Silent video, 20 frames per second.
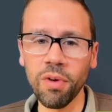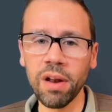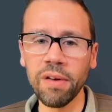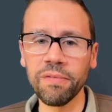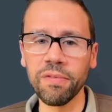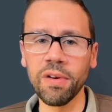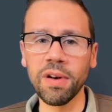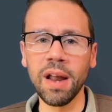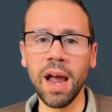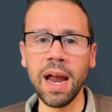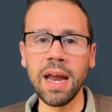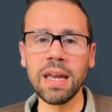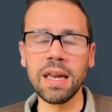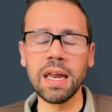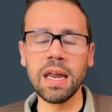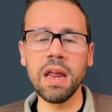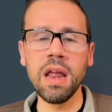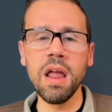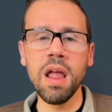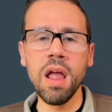for
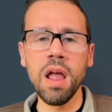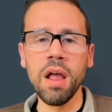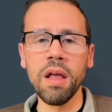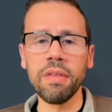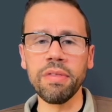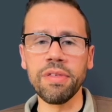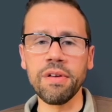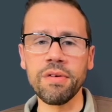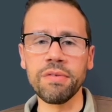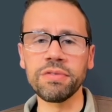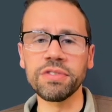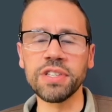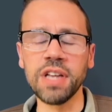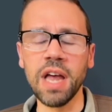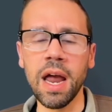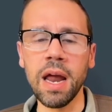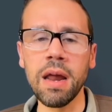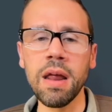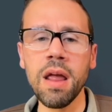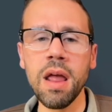90
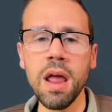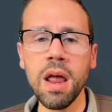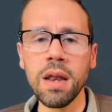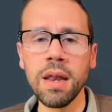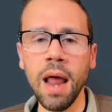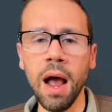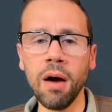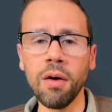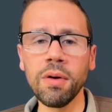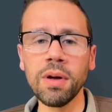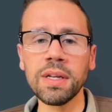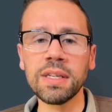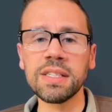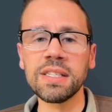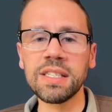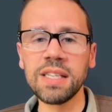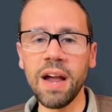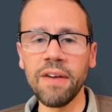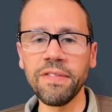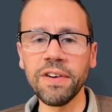Thursday. Now,
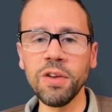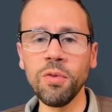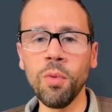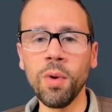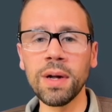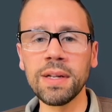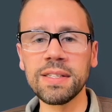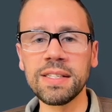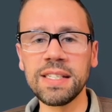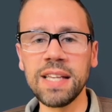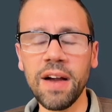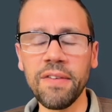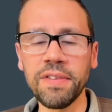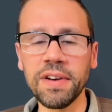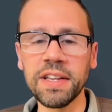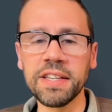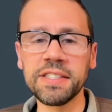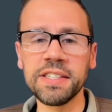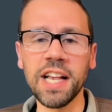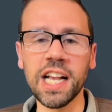71,
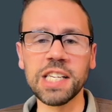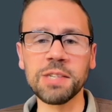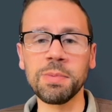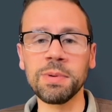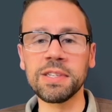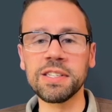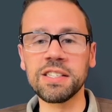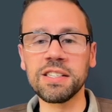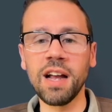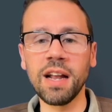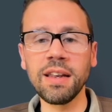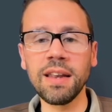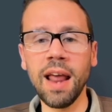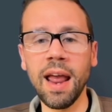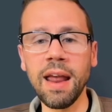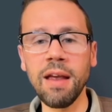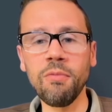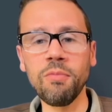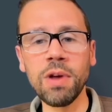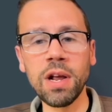76, but
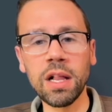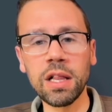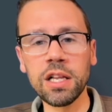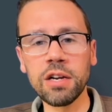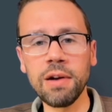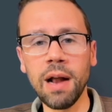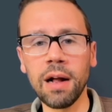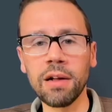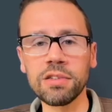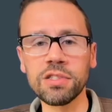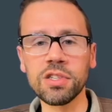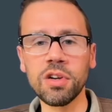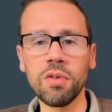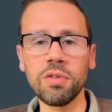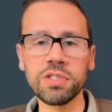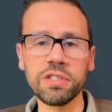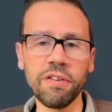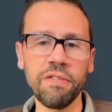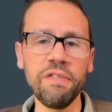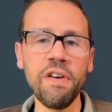Sunday we clear out. So
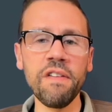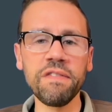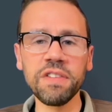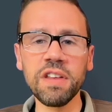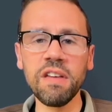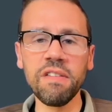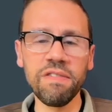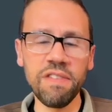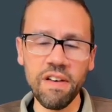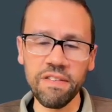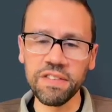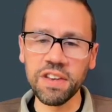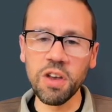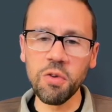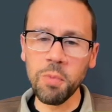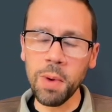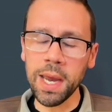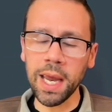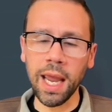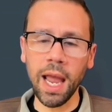it's a 50-50
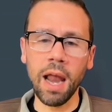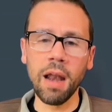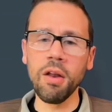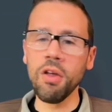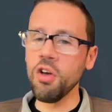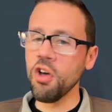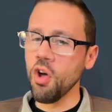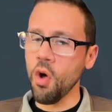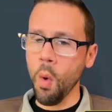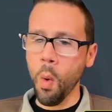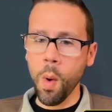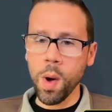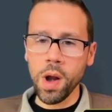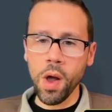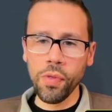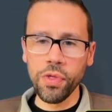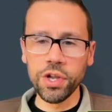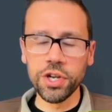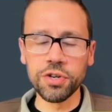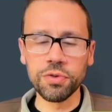weekend. We know
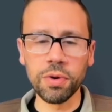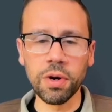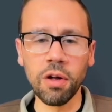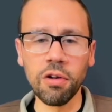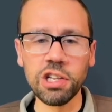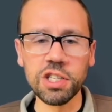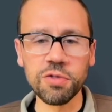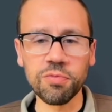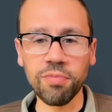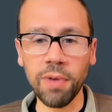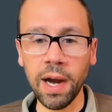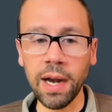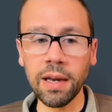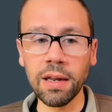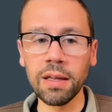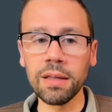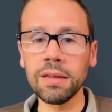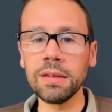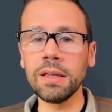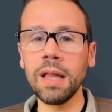the drill. It's rained a
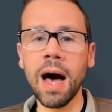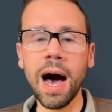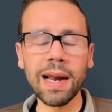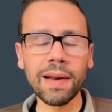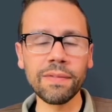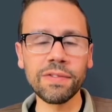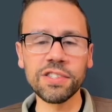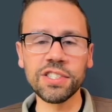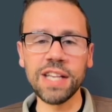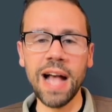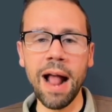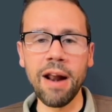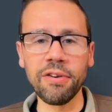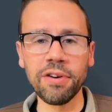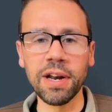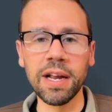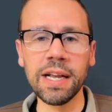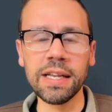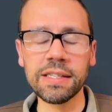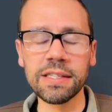lot of
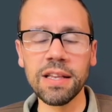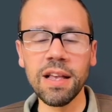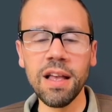Saturdays